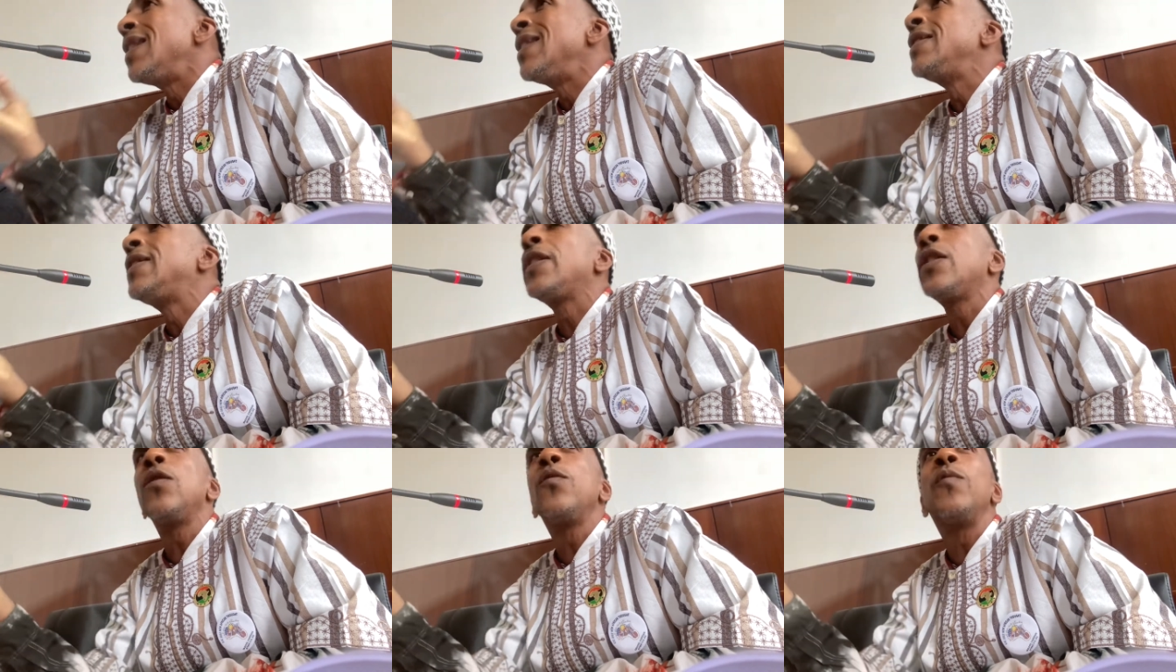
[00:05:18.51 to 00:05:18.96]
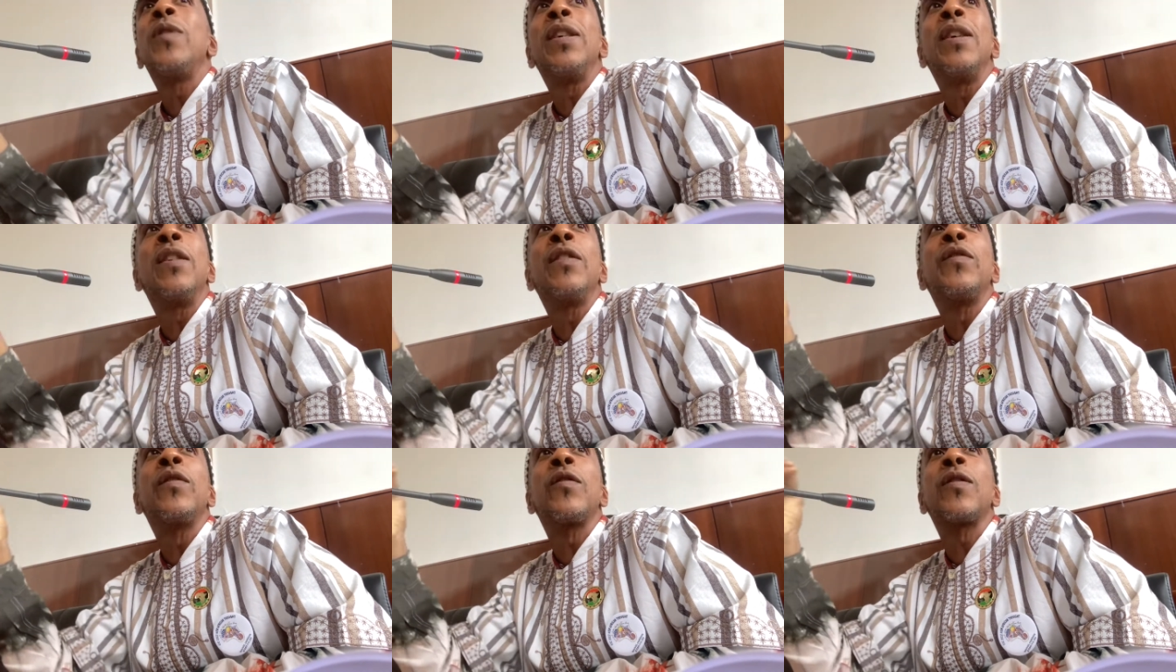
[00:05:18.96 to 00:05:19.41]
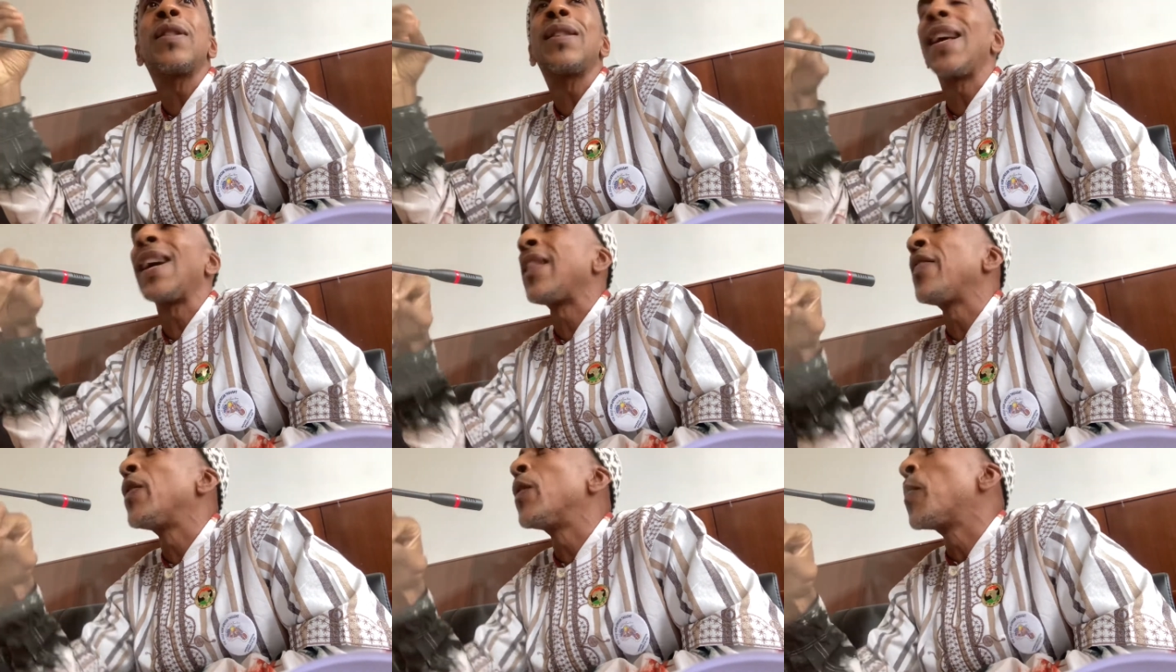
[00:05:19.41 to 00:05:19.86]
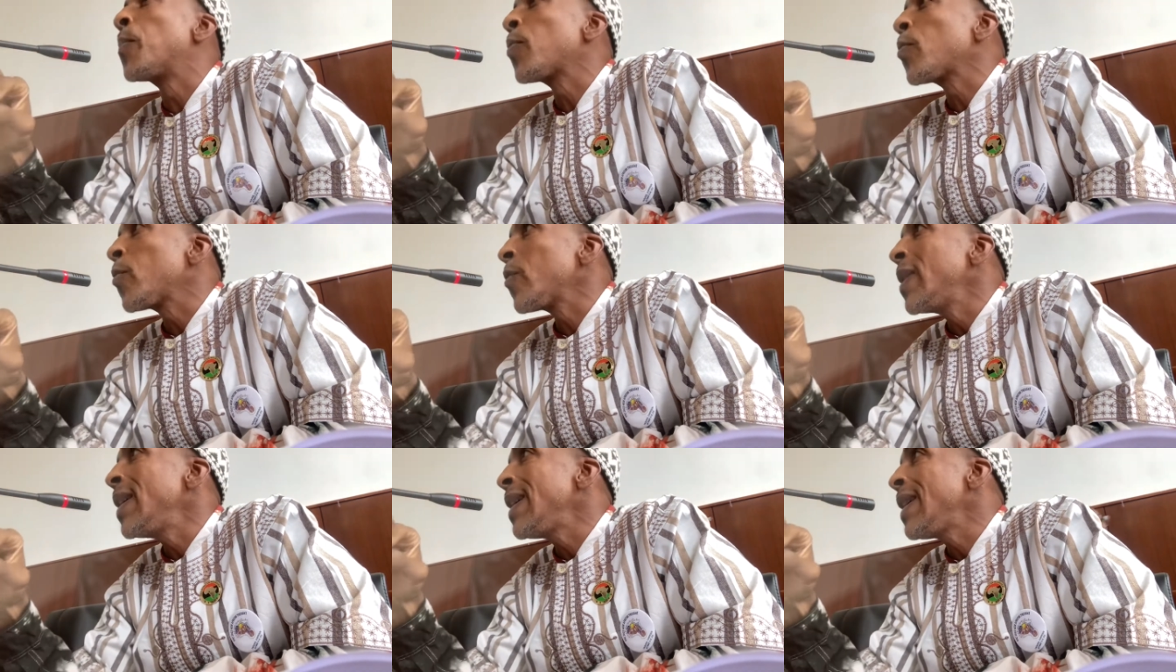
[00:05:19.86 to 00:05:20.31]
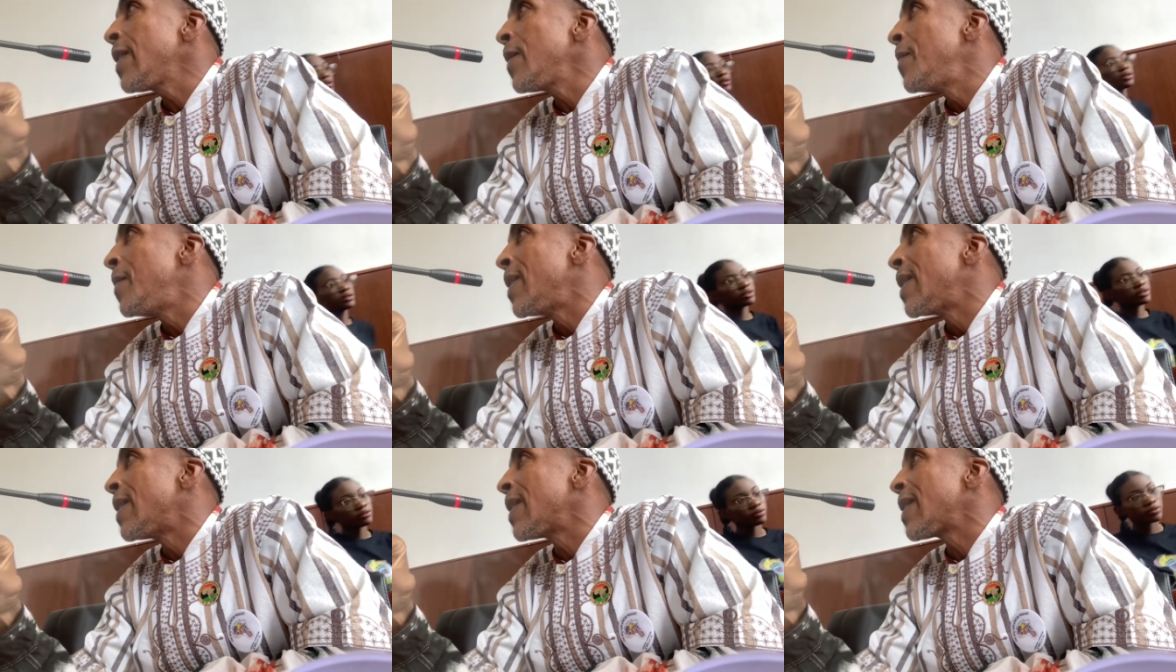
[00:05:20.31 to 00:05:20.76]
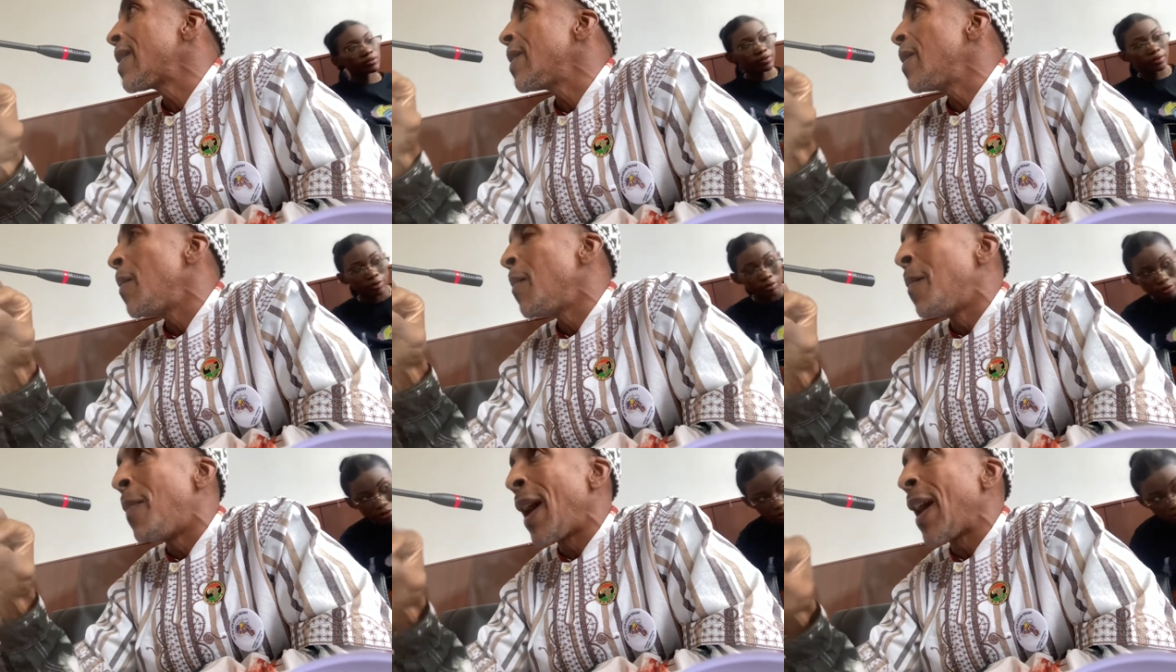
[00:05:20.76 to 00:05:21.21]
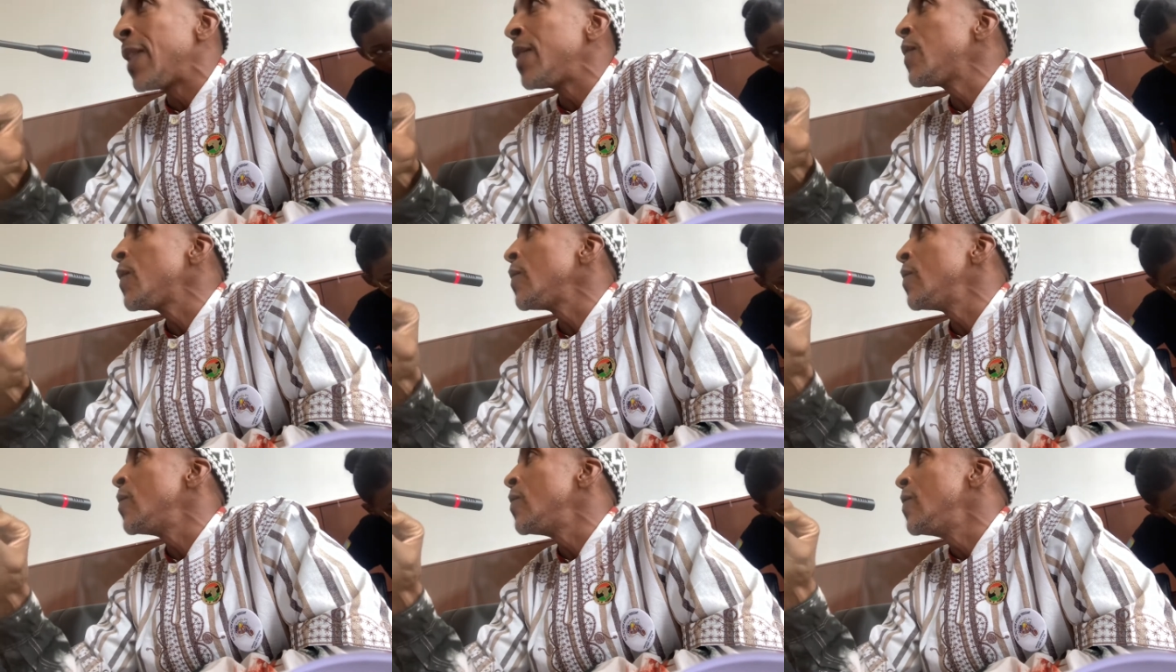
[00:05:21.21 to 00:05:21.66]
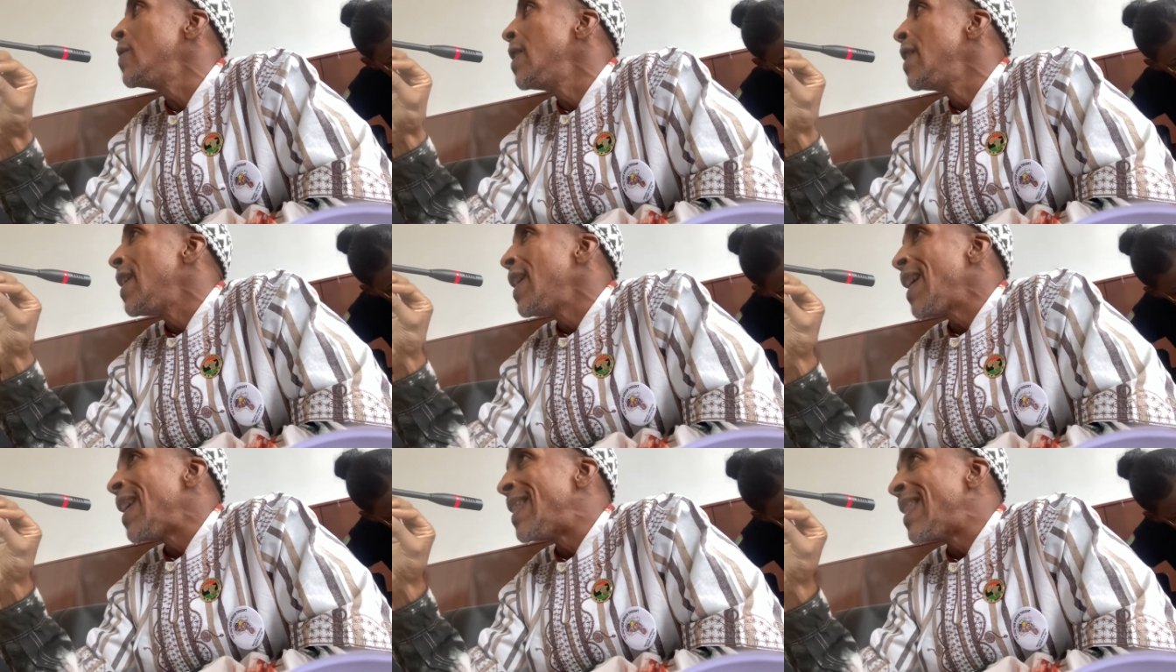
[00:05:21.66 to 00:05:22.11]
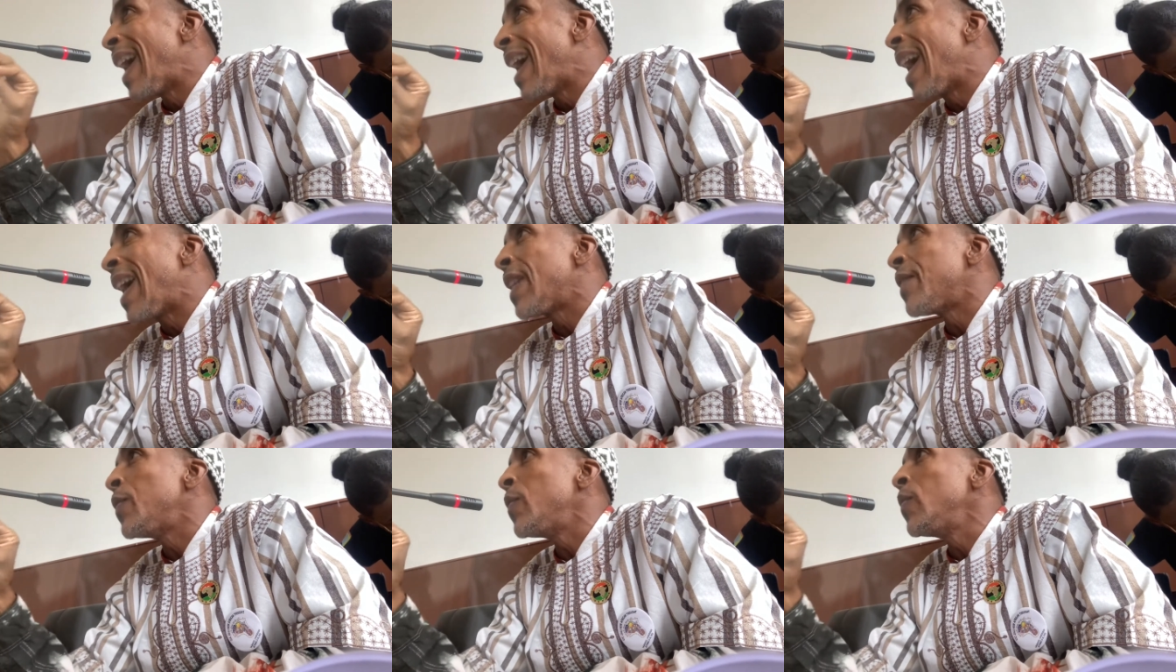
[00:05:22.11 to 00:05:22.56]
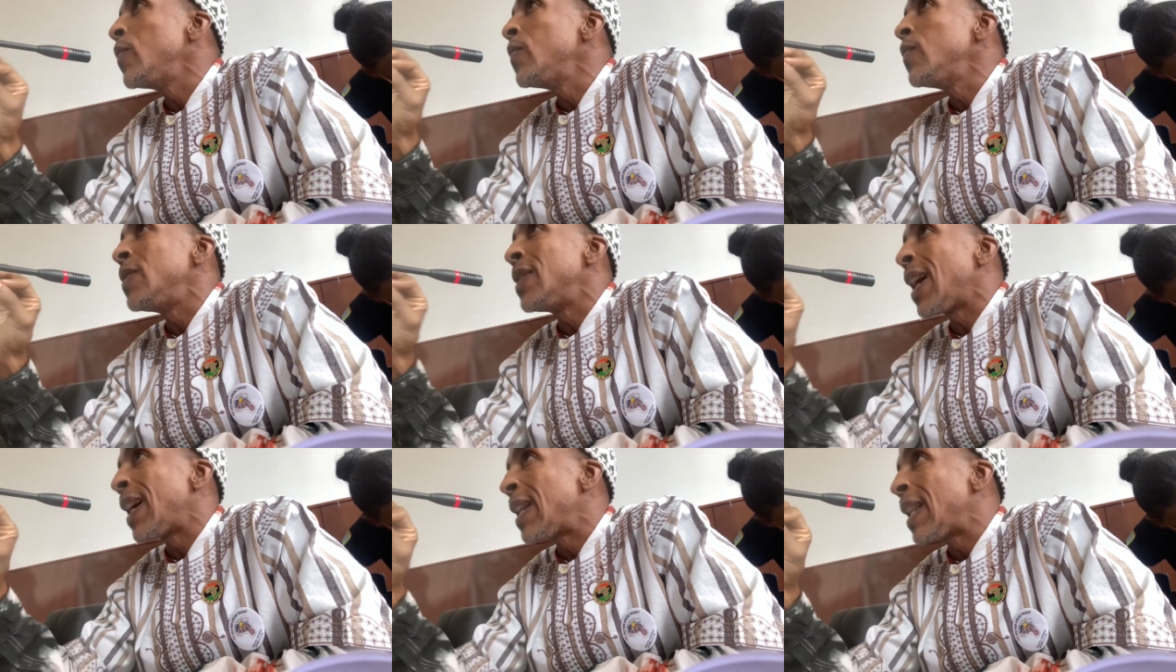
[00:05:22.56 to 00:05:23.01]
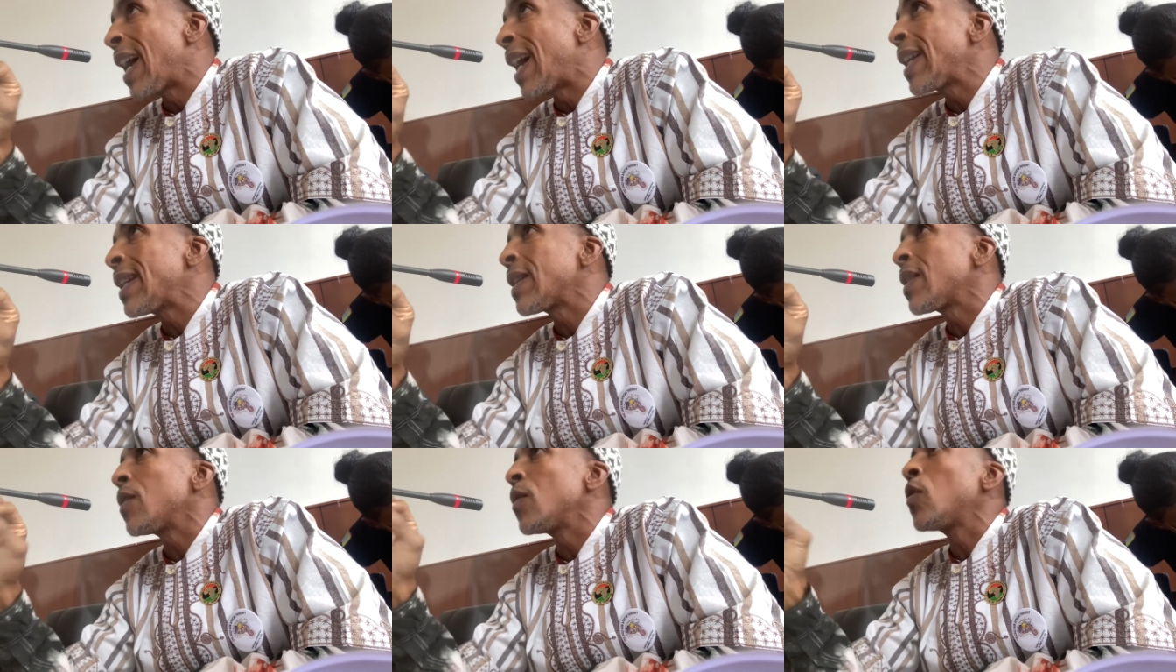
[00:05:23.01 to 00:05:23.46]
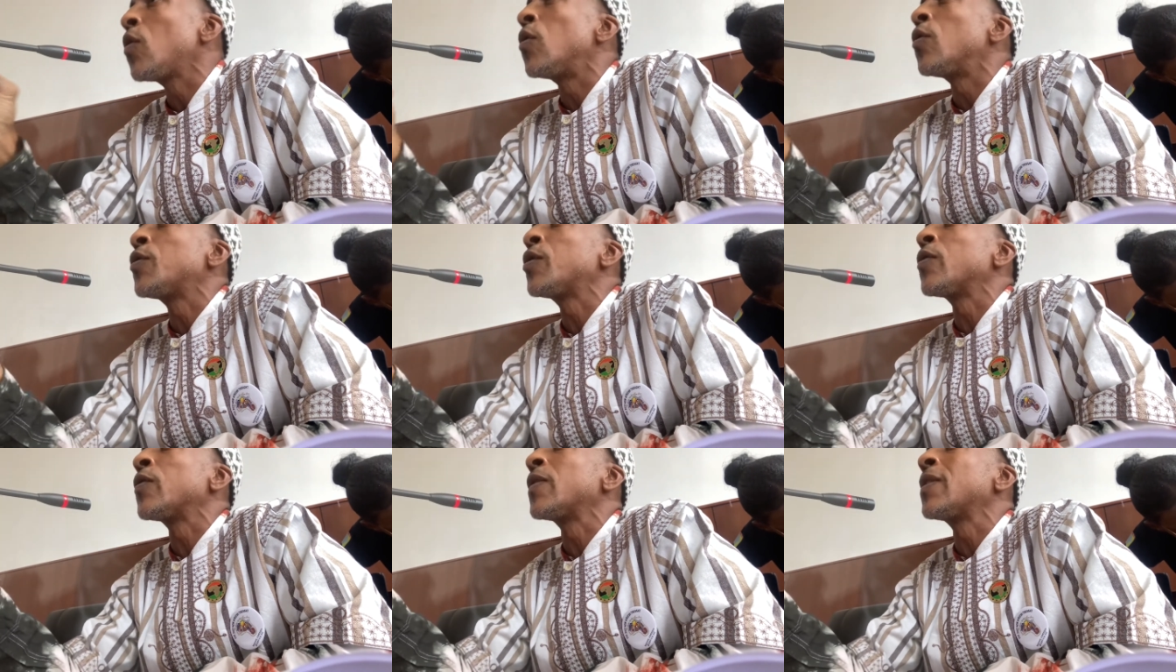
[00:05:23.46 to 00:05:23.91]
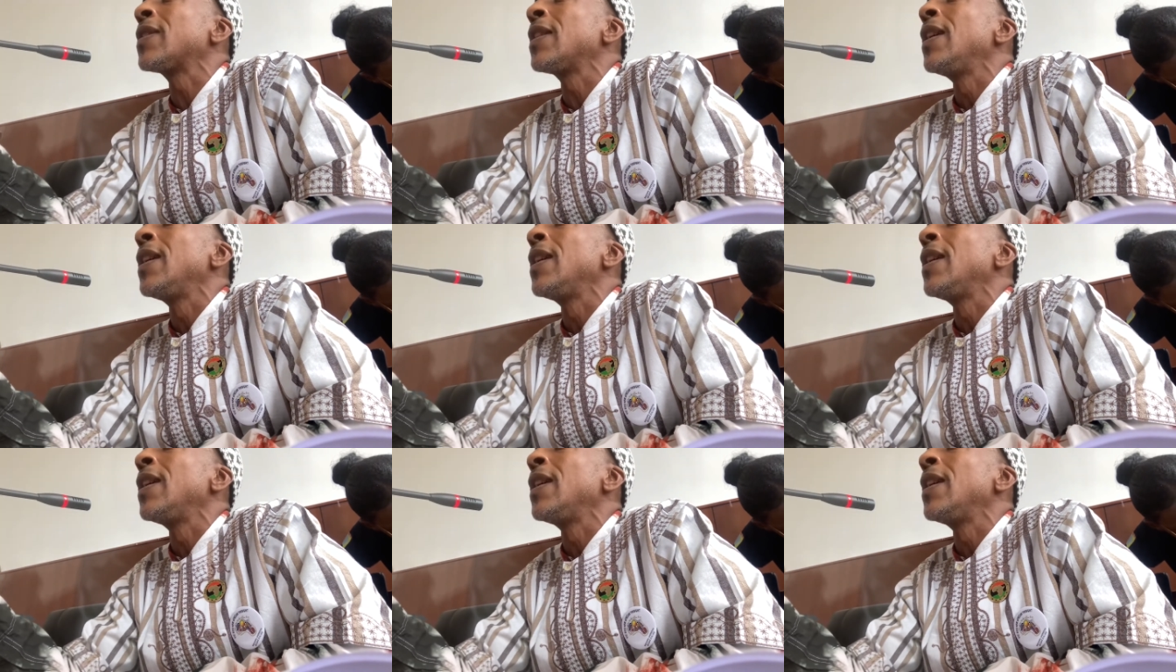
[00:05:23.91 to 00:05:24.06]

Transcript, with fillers: until we understand the pre Kemetic Bantu and Anu Nilotic cultures